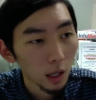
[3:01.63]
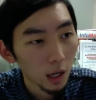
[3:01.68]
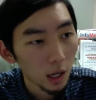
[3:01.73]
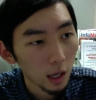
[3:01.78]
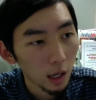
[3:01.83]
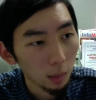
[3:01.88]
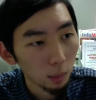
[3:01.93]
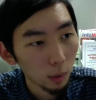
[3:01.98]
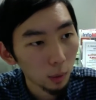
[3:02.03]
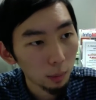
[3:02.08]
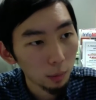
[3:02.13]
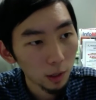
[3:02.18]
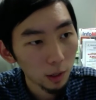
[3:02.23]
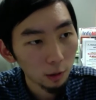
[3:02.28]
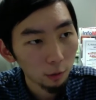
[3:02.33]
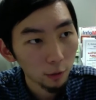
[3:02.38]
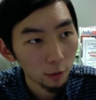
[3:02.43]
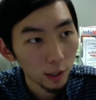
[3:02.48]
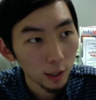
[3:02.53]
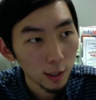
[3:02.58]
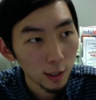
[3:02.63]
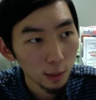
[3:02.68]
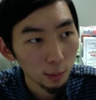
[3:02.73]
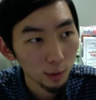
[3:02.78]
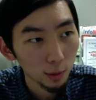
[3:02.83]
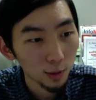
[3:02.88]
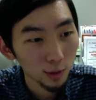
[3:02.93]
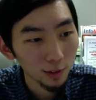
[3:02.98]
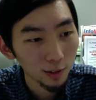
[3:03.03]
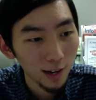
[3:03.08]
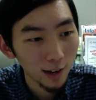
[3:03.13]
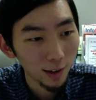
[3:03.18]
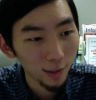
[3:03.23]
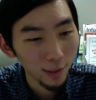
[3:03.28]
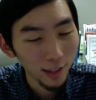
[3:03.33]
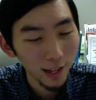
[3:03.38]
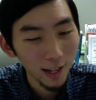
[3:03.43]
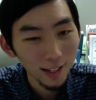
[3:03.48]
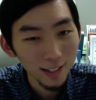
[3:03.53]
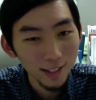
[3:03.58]
We're pretty flexible
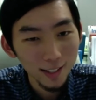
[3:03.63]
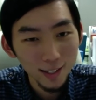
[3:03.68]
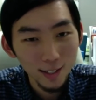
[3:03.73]
around that,